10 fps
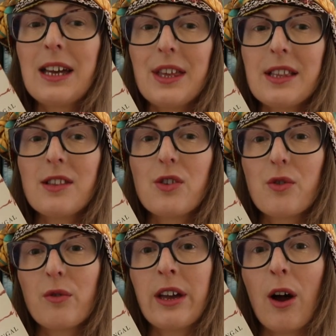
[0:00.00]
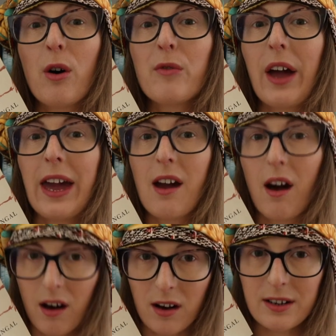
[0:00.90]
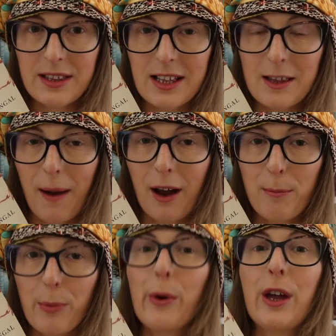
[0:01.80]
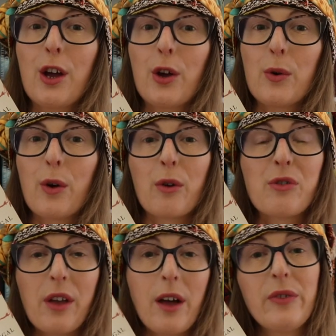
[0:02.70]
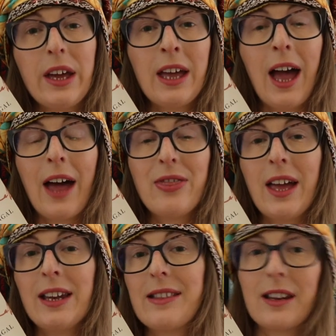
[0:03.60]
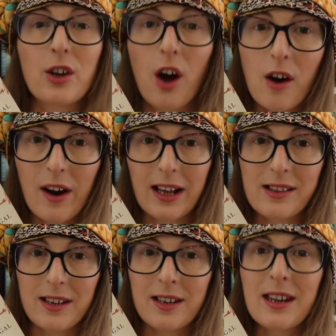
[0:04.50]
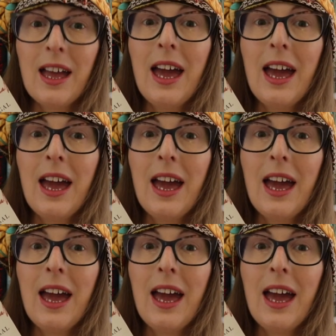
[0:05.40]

This is the story of a heart. It's about a boy who goes surfing and then is in a car accident.